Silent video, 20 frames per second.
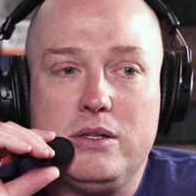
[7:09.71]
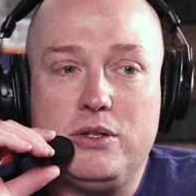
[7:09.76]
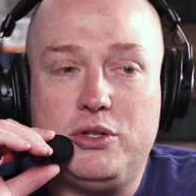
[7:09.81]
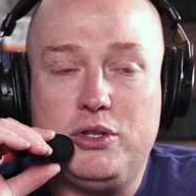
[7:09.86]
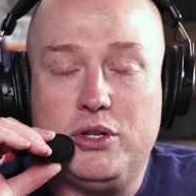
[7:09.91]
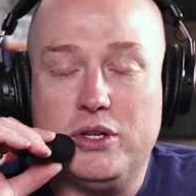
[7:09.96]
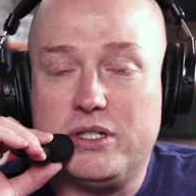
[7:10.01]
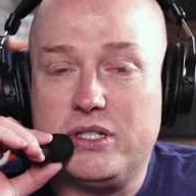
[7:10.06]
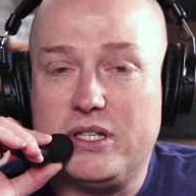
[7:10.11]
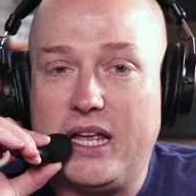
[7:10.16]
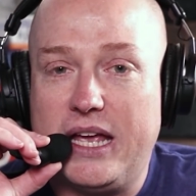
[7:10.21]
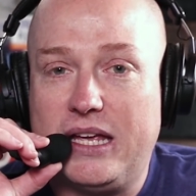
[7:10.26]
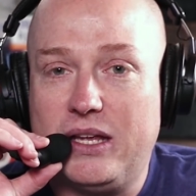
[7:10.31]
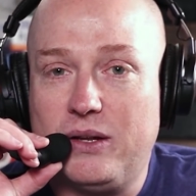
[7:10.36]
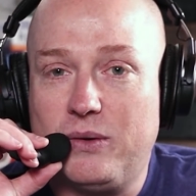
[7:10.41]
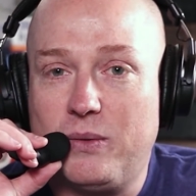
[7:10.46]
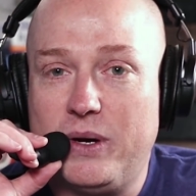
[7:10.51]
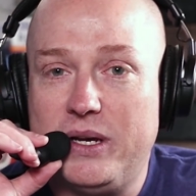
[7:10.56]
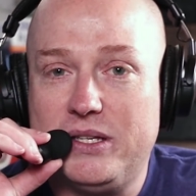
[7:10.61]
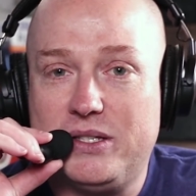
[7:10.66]
just like
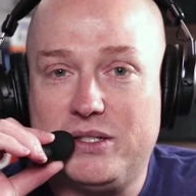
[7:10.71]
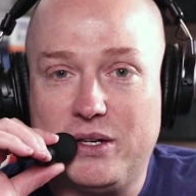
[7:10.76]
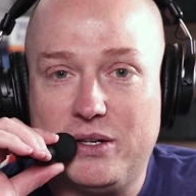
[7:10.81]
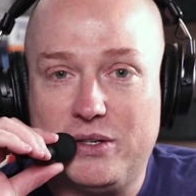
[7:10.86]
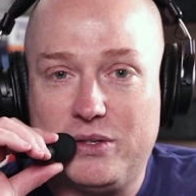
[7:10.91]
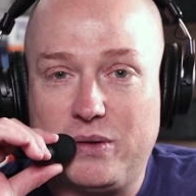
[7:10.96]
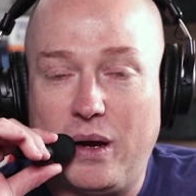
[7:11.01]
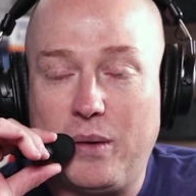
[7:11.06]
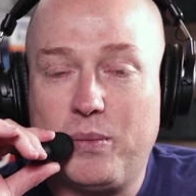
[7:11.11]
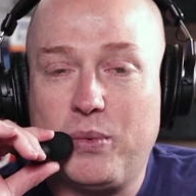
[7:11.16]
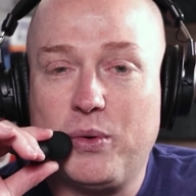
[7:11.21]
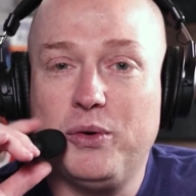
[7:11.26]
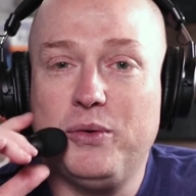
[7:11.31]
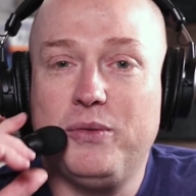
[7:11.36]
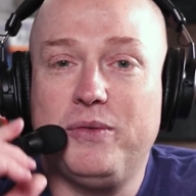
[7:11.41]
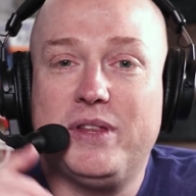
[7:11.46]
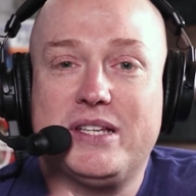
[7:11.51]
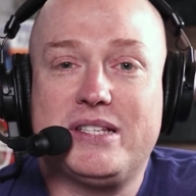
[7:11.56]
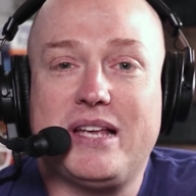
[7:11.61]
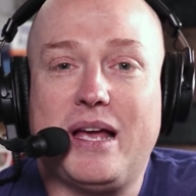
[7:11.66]
in research, right,
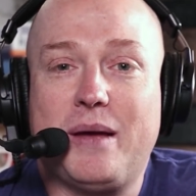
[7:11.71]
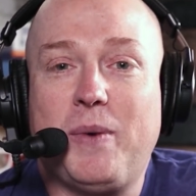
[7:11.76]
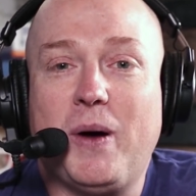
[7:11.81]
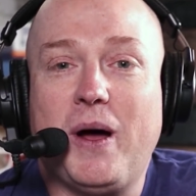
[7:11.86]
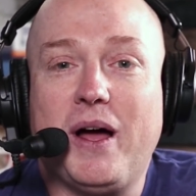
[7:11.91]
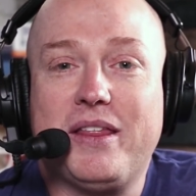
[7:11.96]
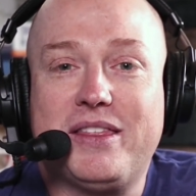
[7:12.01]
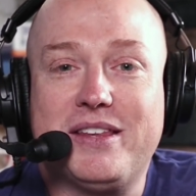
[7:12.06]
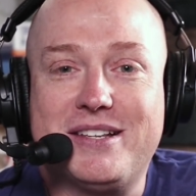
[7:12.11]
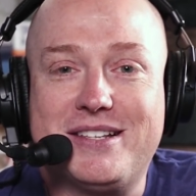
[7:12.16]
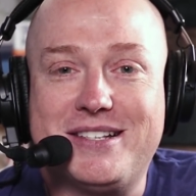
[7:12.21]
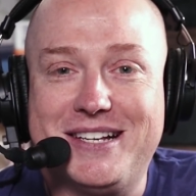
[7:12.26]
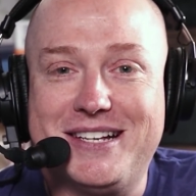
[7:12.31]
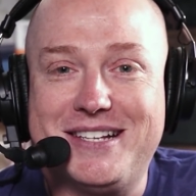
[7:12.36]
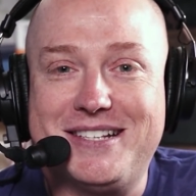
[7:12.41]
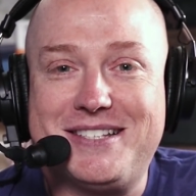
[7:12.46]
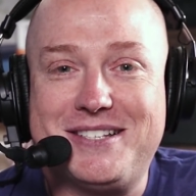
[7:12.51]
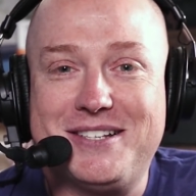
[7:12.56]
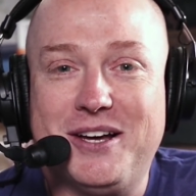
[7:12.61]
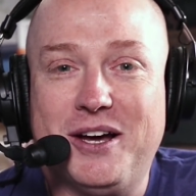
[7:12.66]
prove this
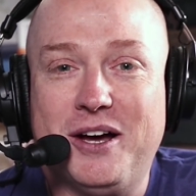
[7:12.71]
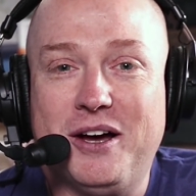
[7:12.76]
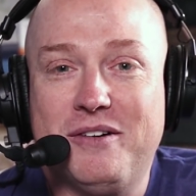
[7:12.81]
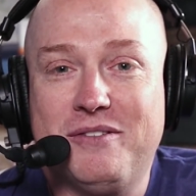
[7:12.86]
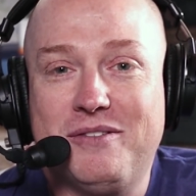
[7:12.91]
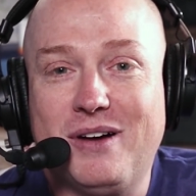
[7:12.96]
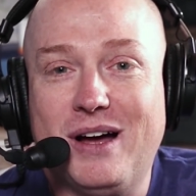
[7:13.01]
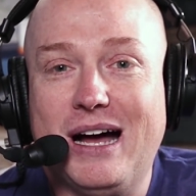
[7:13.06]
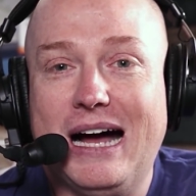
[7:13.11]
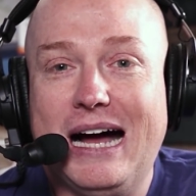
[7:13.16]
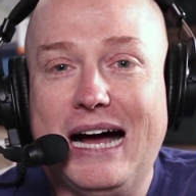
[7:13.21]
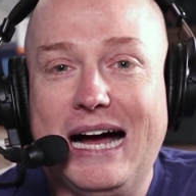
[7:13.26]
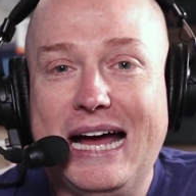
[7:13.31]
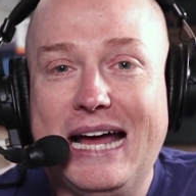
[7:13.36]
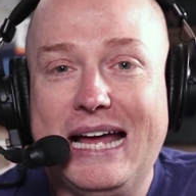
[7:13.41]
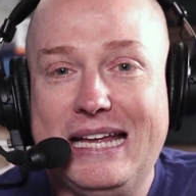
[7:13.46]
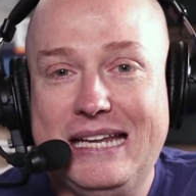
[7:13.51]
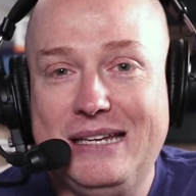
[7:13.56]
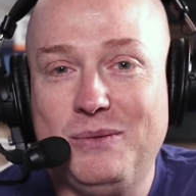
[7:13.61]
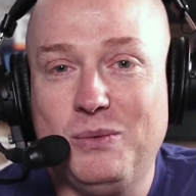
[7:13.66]
hypothesis of
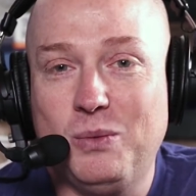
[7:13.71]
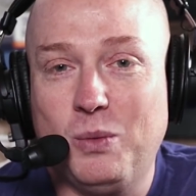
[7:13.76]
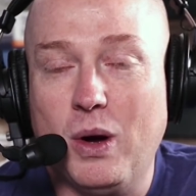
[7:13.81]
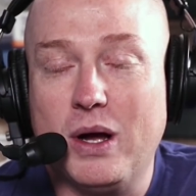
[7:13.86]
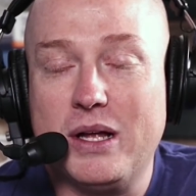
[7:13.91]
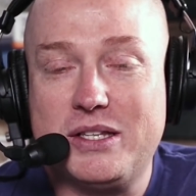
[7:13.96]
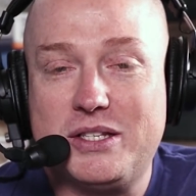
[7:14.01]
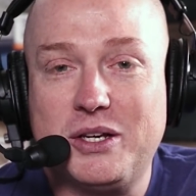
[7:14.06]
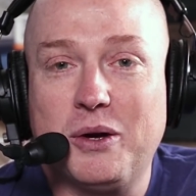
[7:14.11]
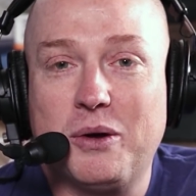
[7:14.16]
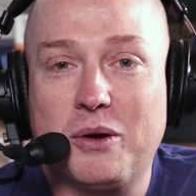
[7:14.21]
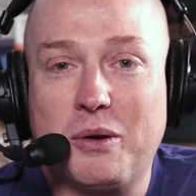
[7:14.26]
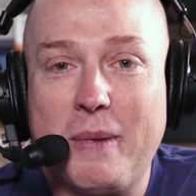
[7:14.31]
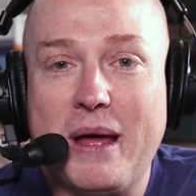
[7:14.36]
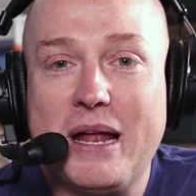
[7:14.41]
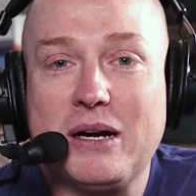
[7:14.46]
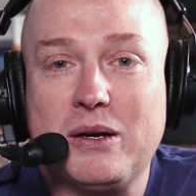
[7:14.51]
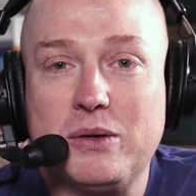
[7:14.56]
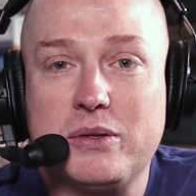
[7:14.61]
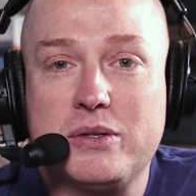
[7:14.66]
I want to go to
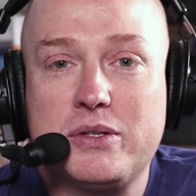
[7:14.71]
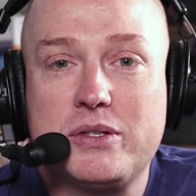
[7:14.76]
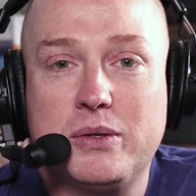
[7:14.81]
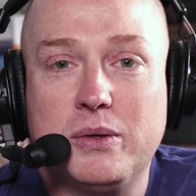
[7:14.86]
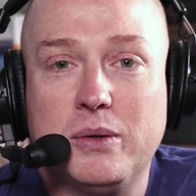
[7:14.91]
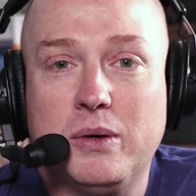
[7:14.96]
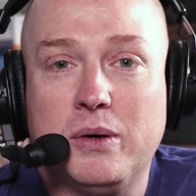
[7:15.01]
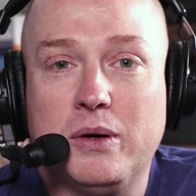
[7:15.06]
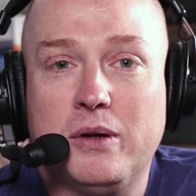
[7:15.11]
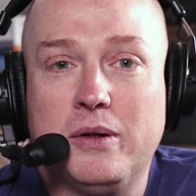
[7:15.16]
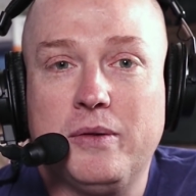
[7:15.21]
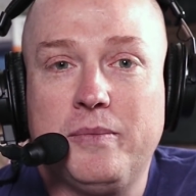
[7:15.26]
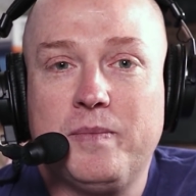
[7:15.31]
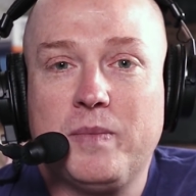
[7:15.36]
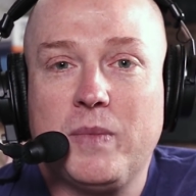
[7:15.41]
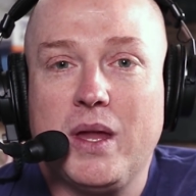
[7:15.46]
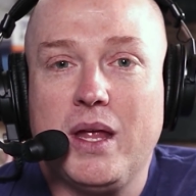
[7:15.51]
medical school